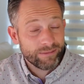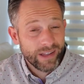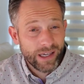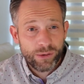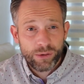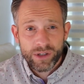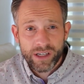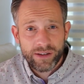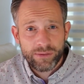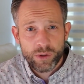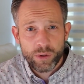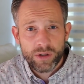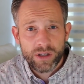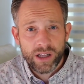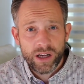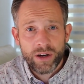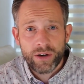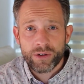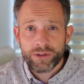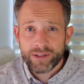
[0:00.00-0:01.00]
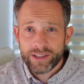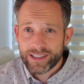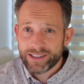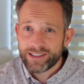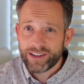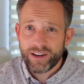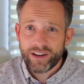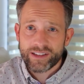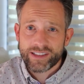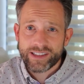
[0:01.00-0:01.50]
They will give you a loan as
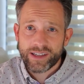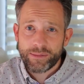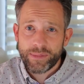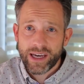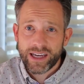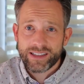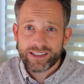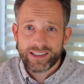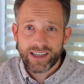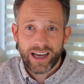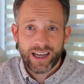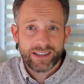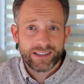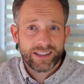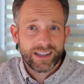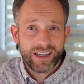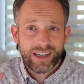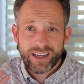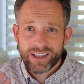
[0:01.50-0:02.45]
long as it makes sense.